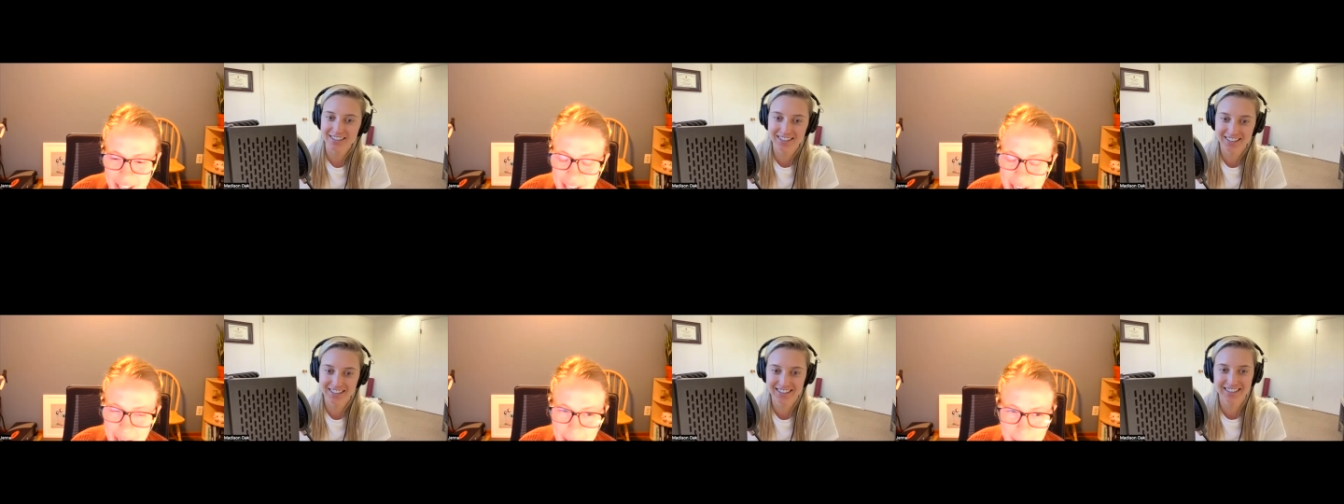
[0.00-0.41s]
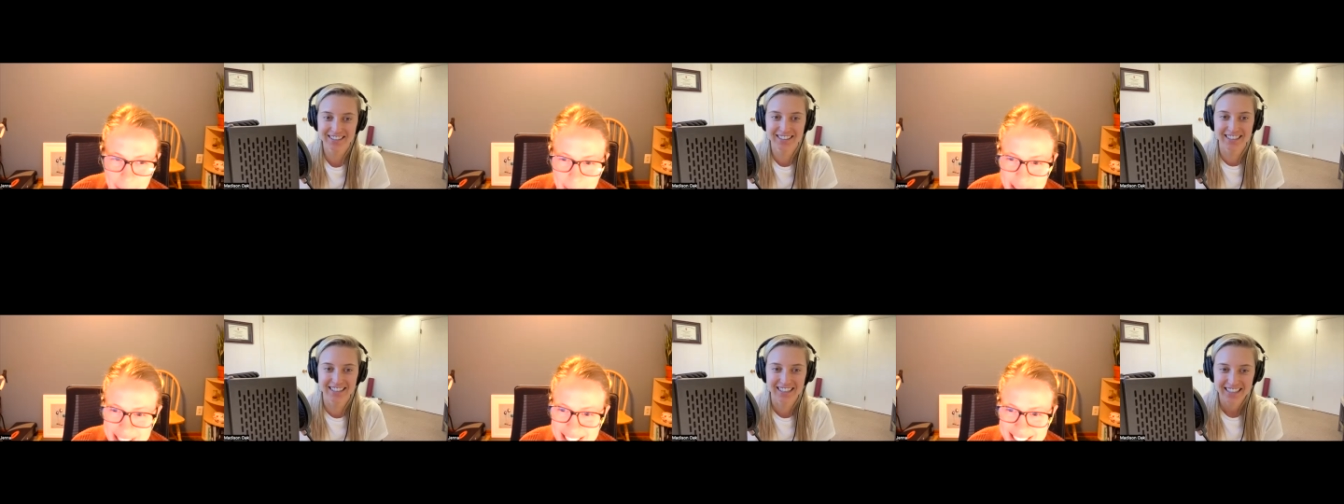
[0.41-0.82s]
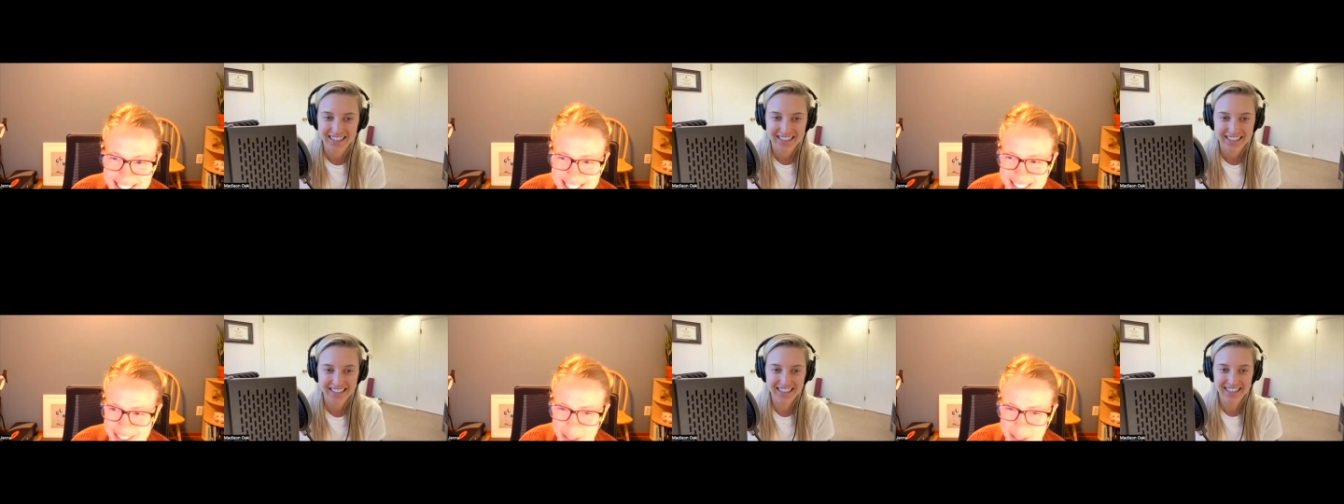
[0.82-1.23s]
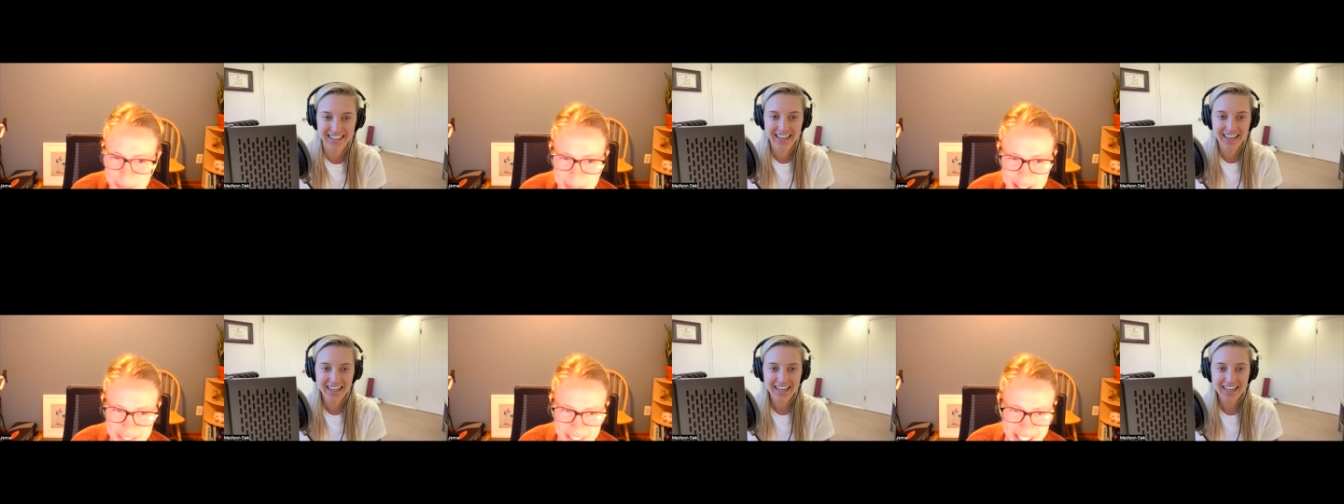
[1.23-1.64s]
A B is still
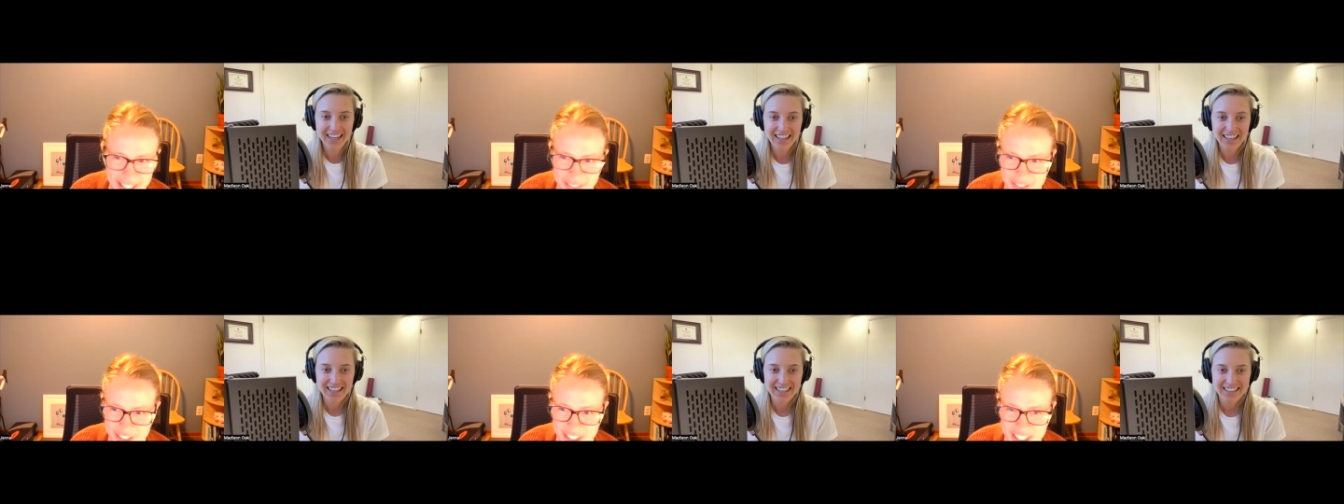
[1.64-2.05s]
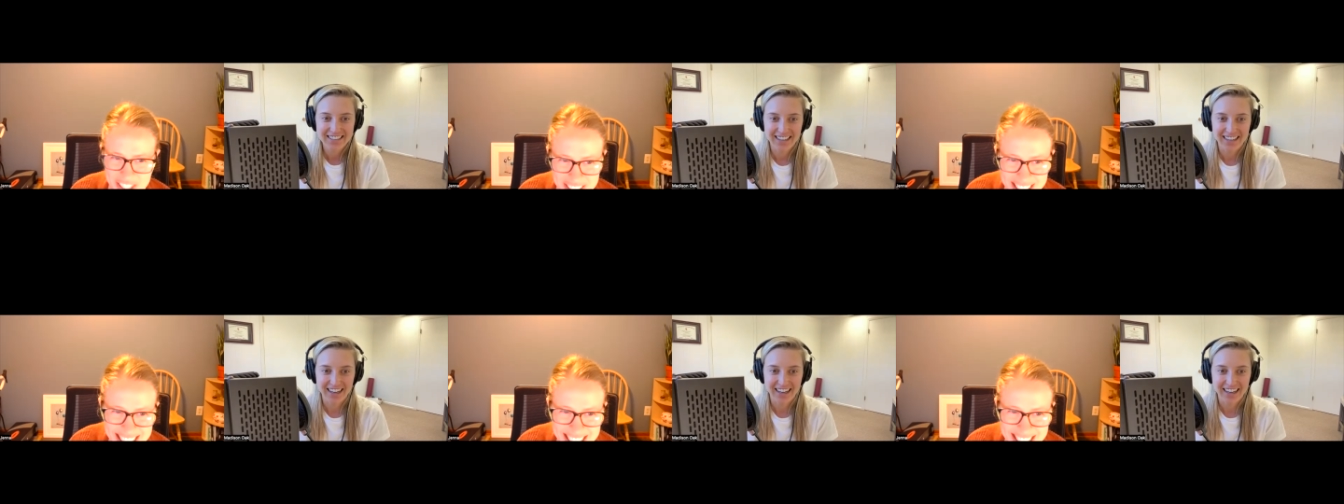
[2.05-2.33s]
above average.